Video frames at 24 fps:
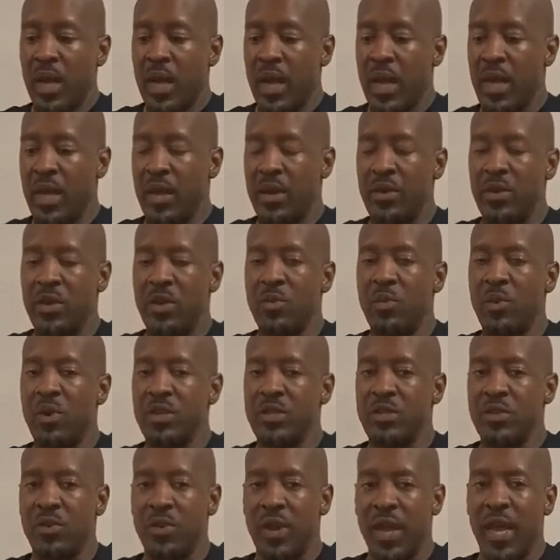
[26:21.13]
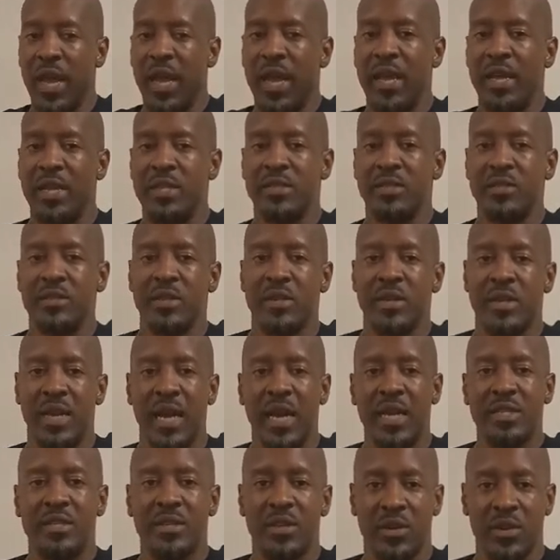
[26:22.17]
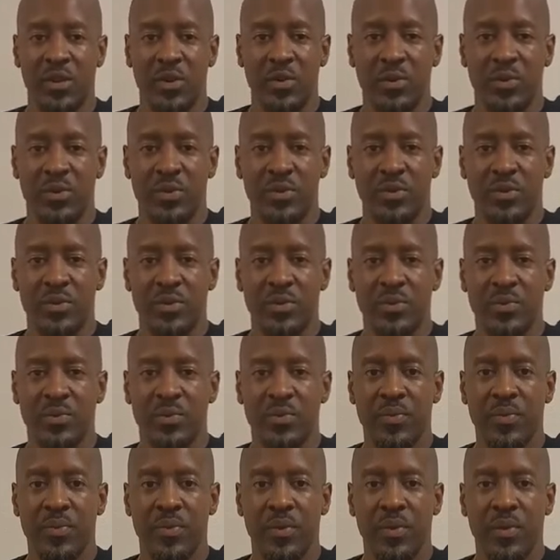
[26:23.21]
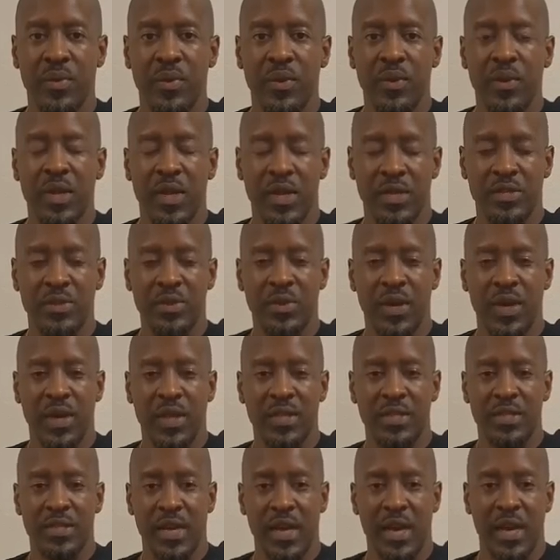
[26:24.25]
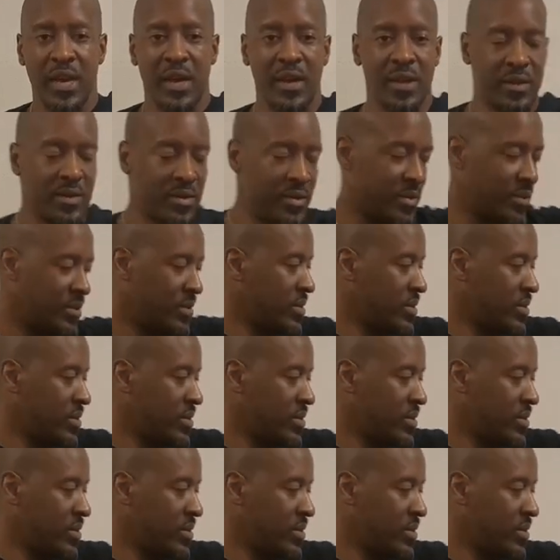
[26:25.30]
and you want your hands nice and loose. Let's do the other side.